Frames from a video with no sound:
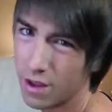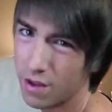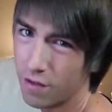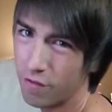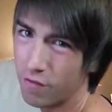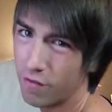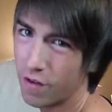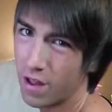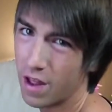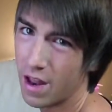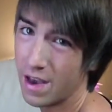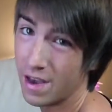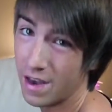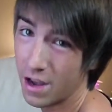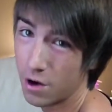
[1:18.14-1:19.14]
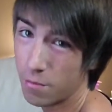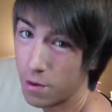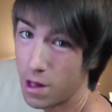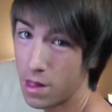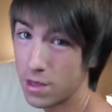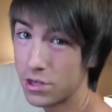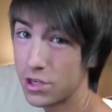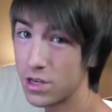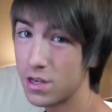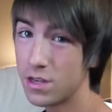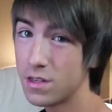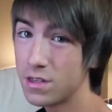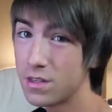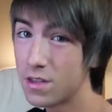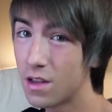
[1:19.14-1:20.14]
if nail
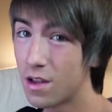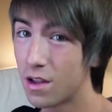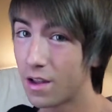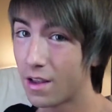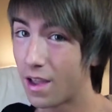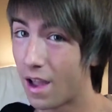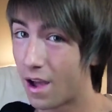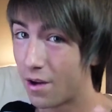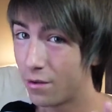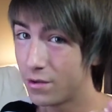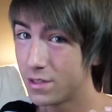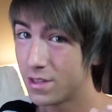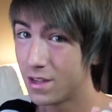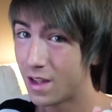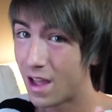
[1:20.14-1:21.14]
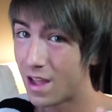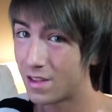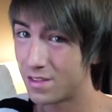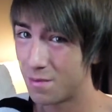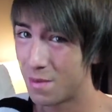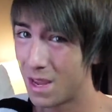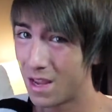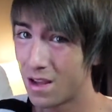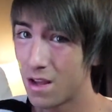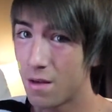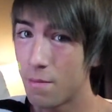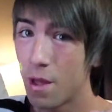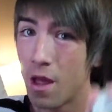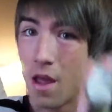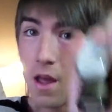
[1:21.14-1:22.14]
polishes count as a
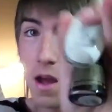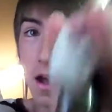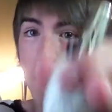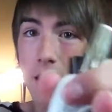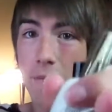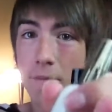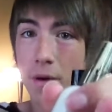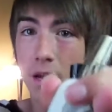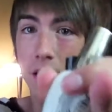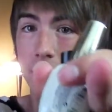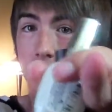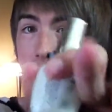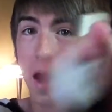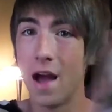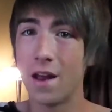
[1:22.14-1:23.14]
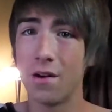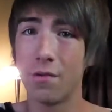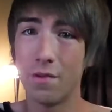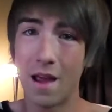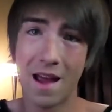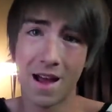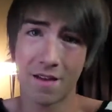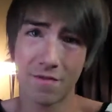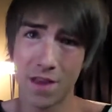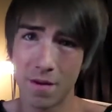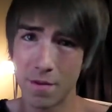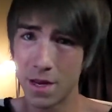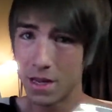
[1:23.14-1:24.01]
makeup, but I don't have that